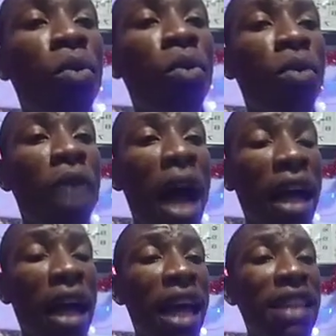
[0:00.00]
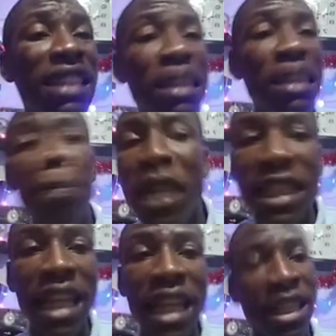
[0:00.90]
and get
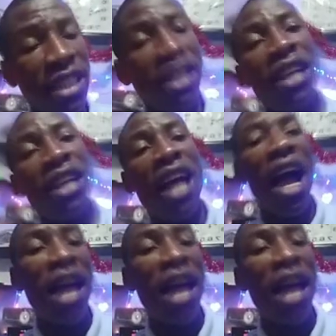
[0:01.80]
depleted as